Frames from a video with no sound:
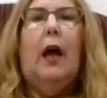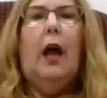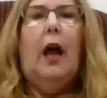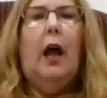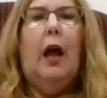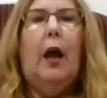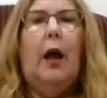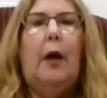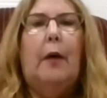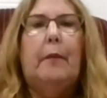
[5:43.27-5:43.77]

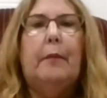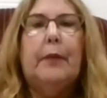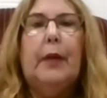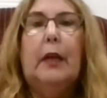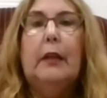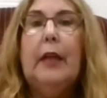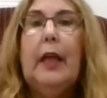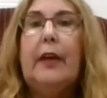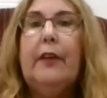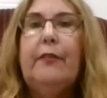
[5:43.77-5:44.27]
a
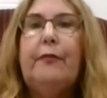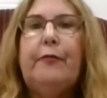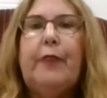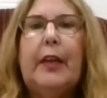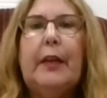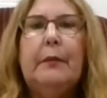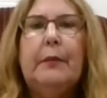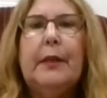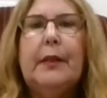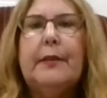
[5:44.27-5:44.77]
lot of
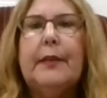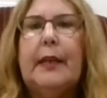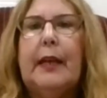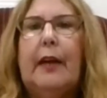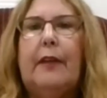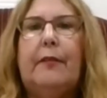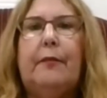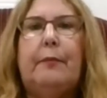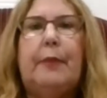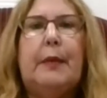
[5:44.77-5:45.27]
families that
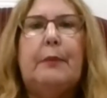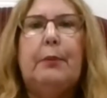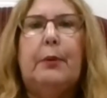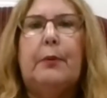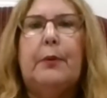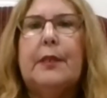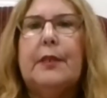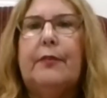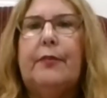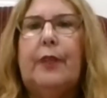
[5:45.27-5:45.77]
have people
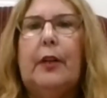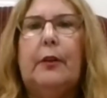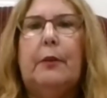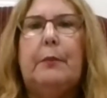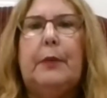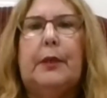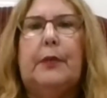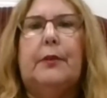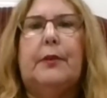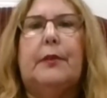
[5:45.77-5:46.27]
with
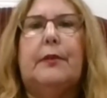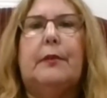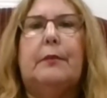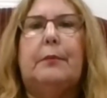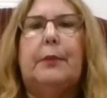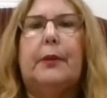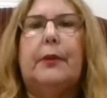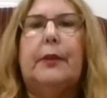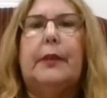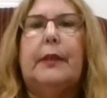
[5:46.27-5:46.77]
developmental
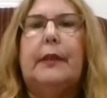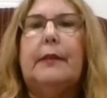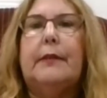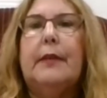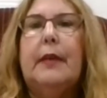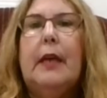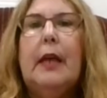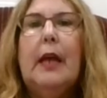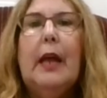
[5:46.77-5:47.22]
disabilities.